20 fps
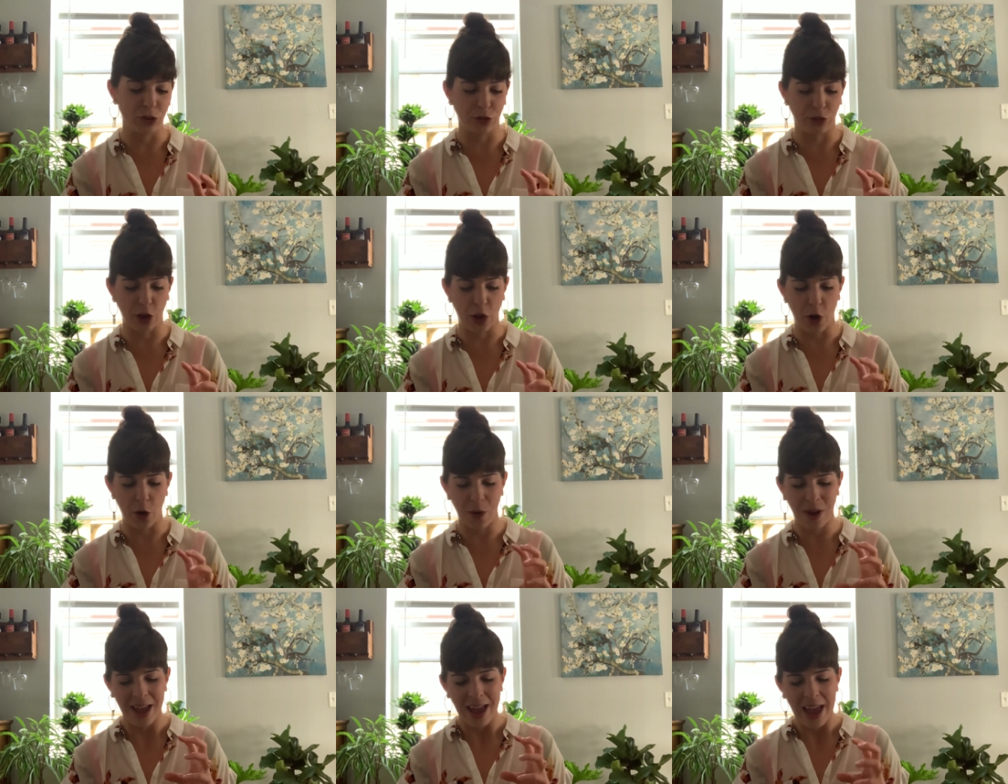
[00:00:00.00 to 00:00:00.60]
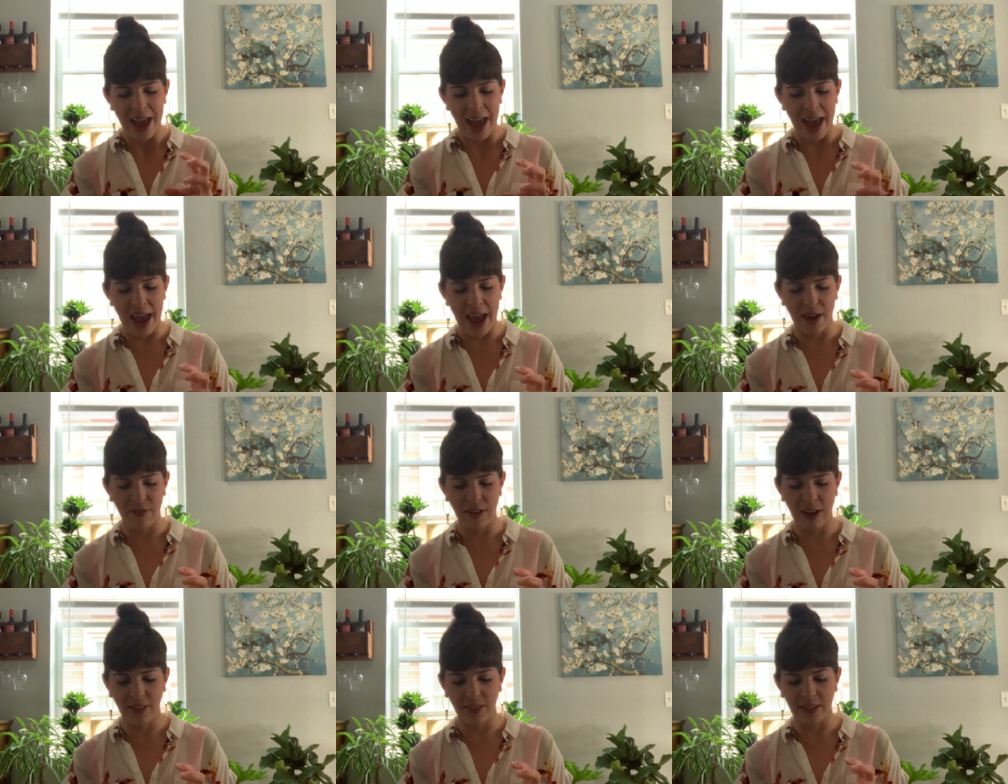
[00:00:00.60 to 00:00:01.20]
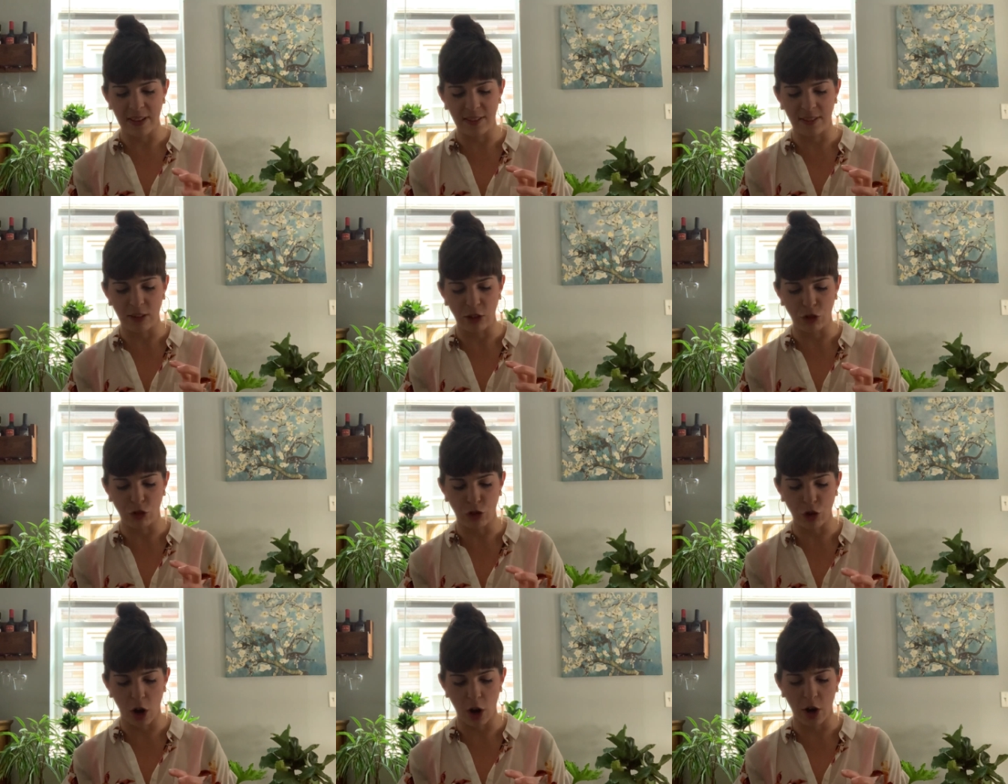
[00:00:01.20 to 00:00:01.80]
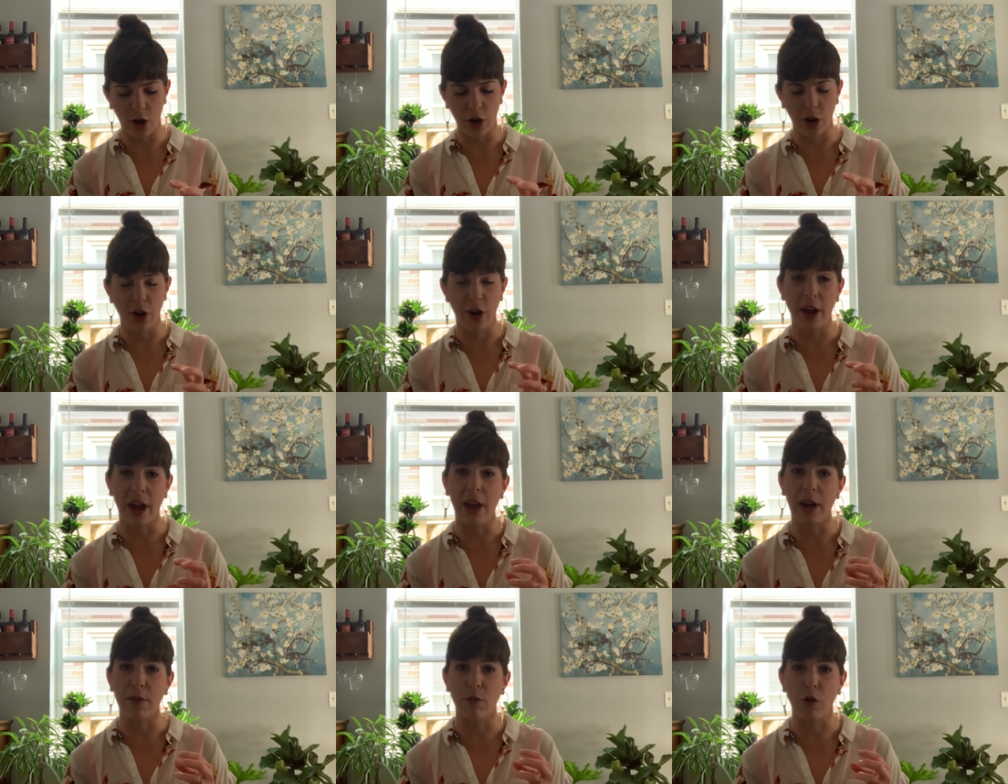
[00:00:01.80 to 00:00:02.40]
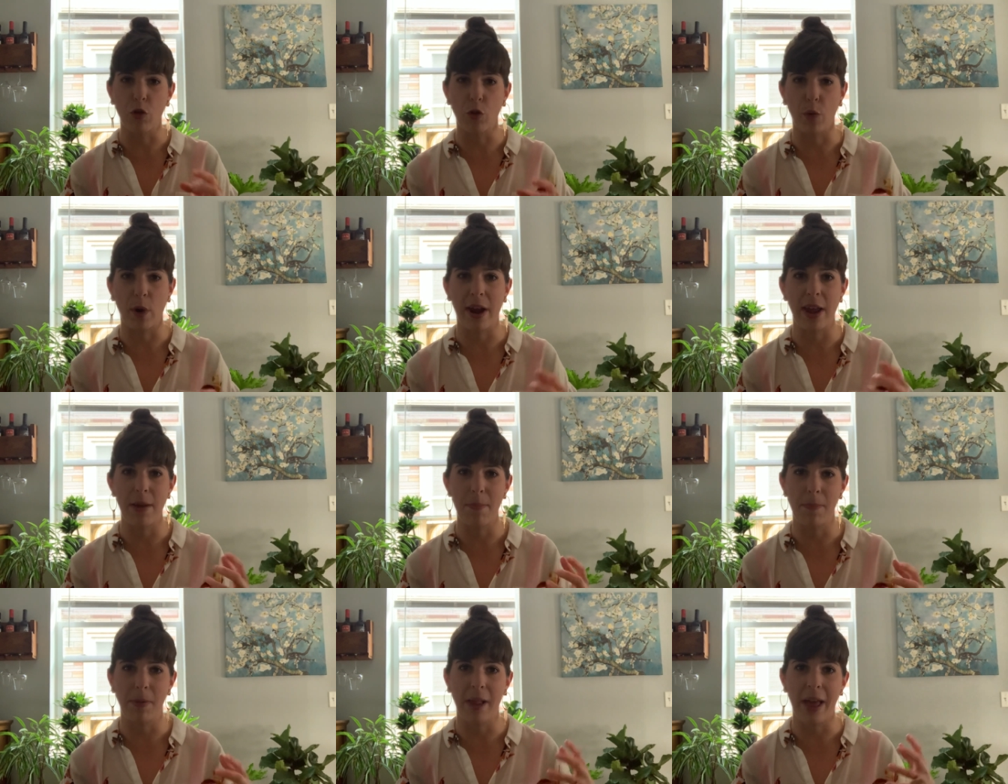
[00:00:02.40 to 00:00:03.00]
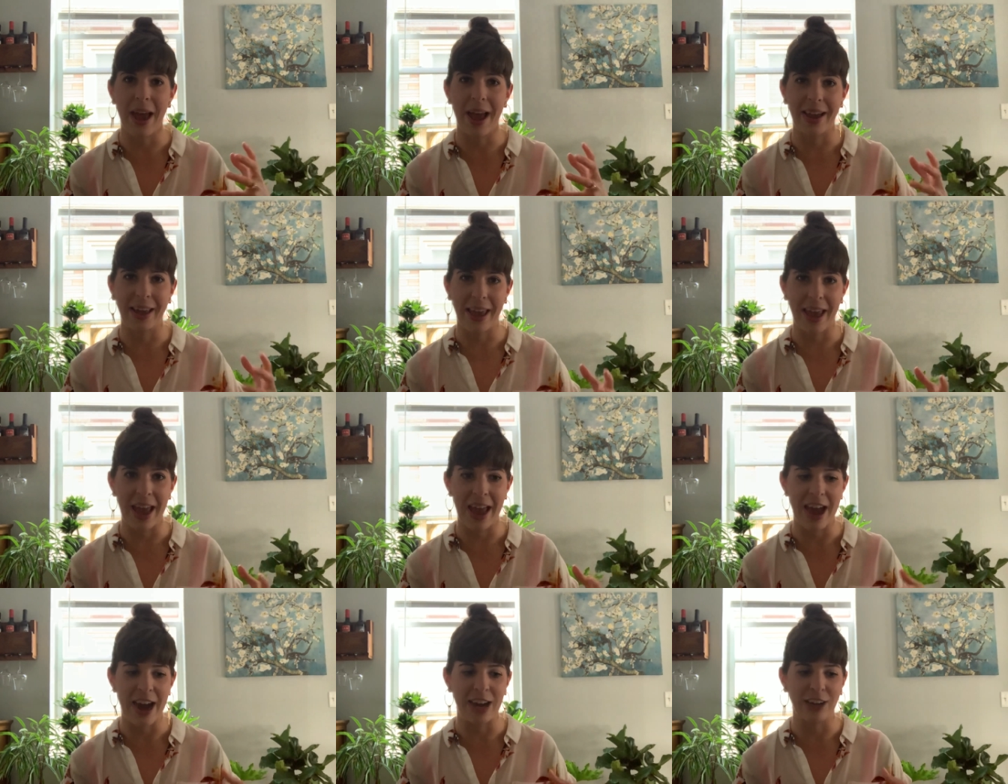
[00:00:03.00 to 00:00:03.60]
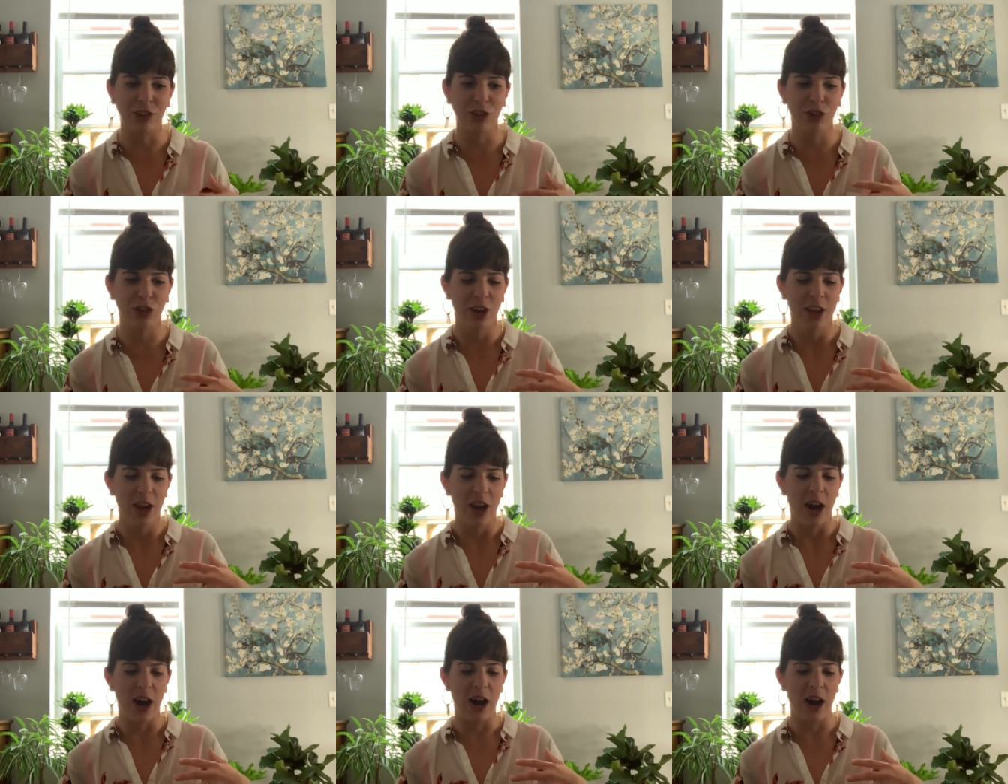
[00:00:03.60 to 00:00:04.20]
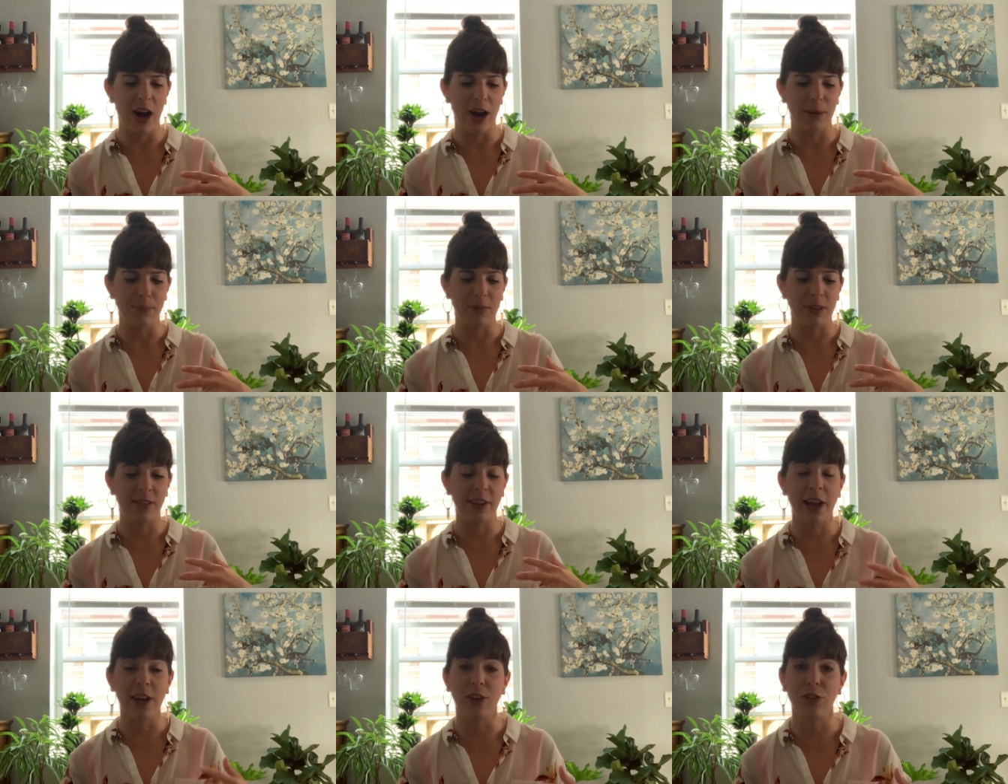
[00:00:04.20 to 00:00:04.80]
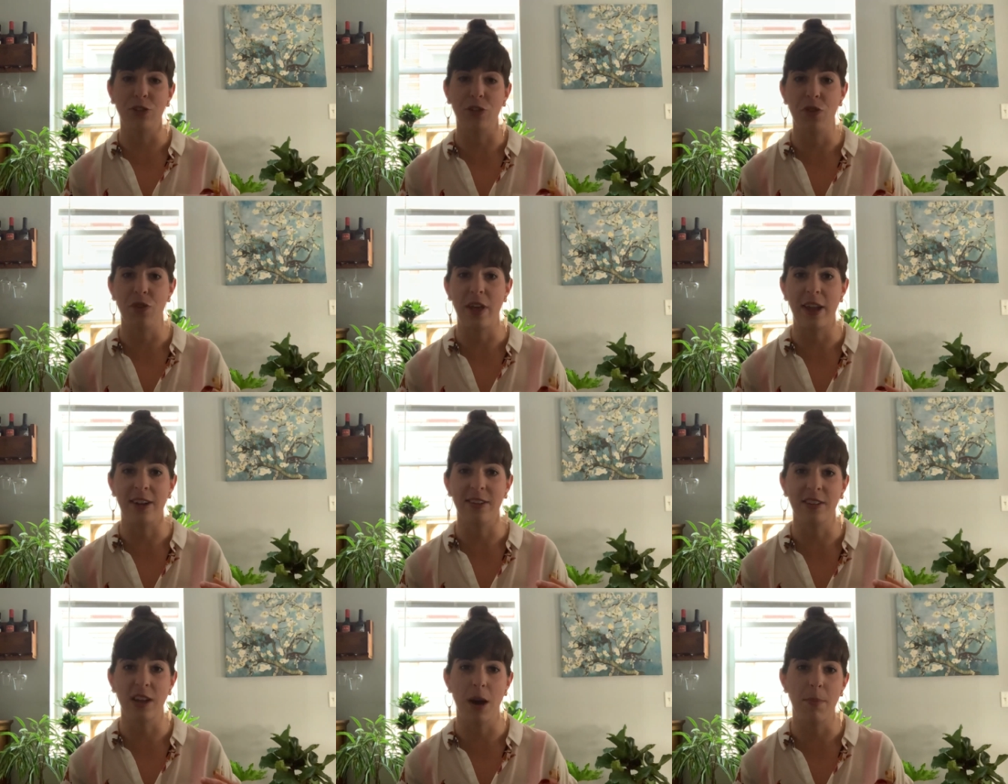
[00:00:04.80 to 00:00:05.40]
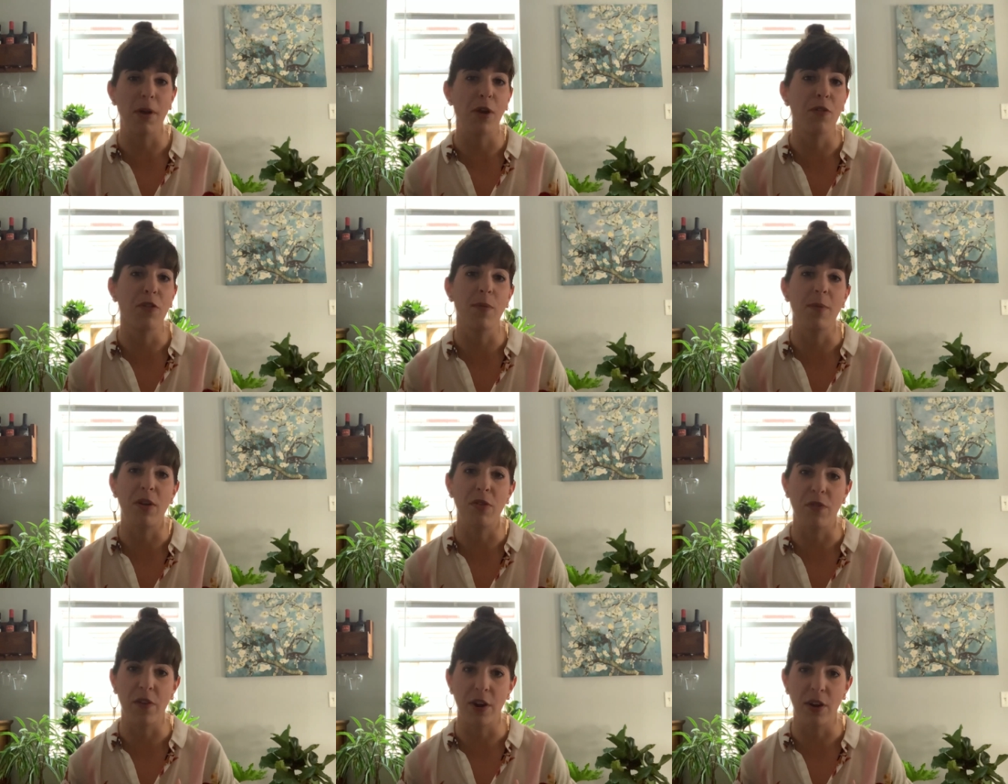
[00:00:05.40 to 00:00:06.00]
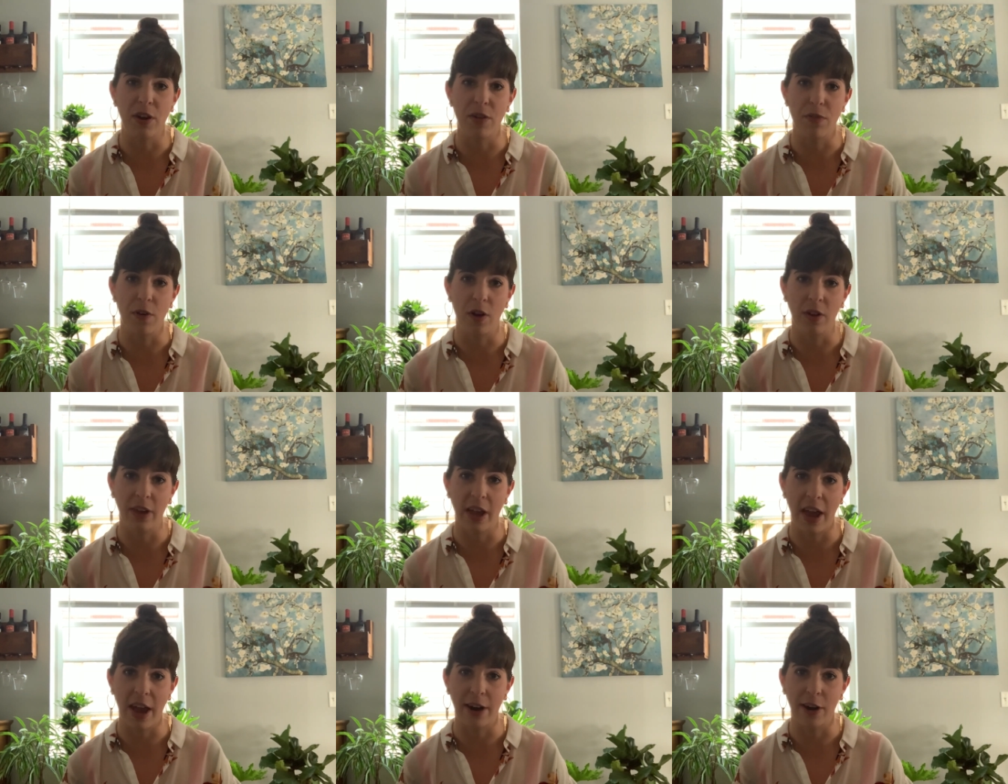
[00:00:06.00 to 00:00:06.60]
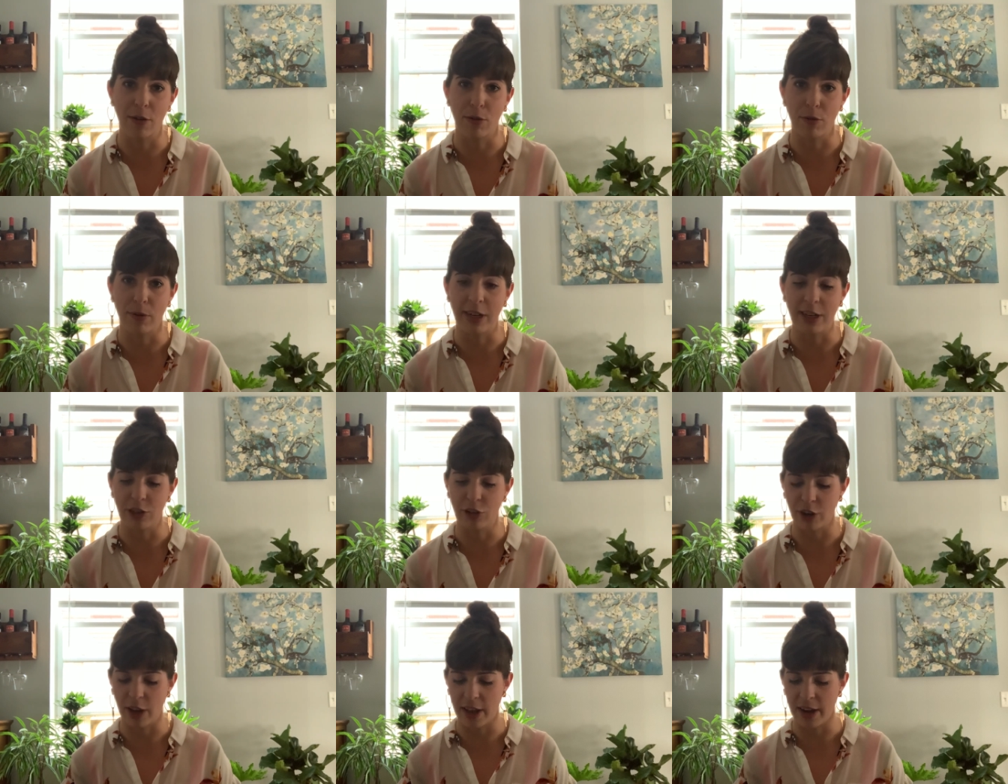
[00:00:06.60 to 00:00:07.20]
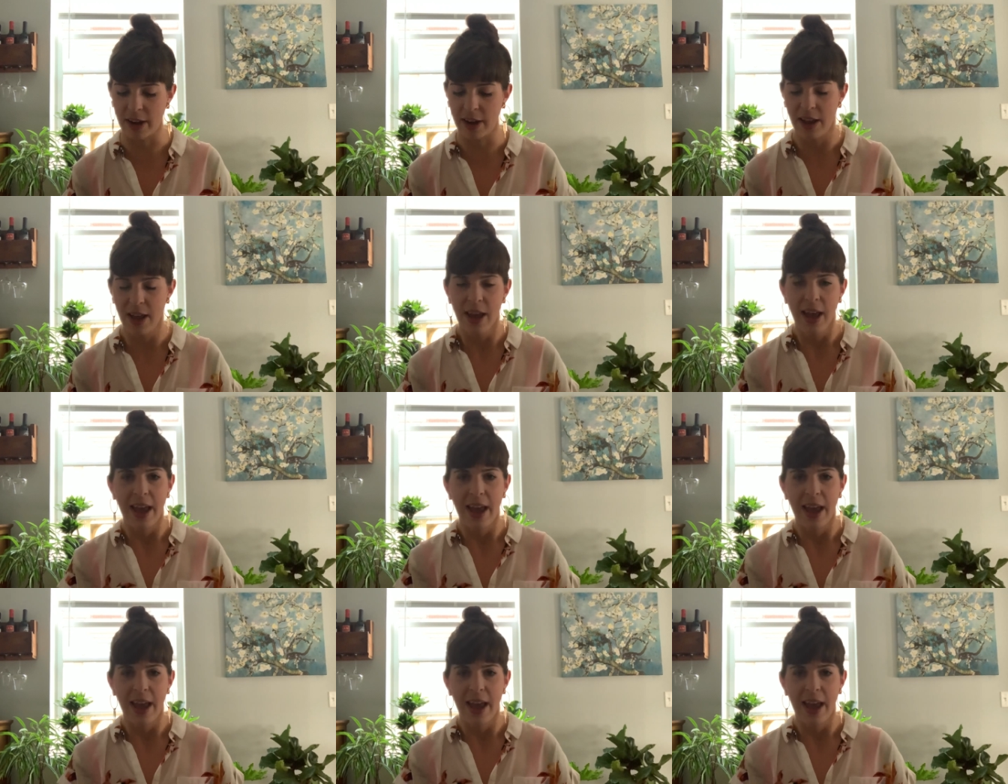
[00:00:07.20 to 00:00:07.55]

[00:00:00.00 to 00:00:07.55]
So having this darker kind of gray-black ash tells you that it's coming from a very volcanic region.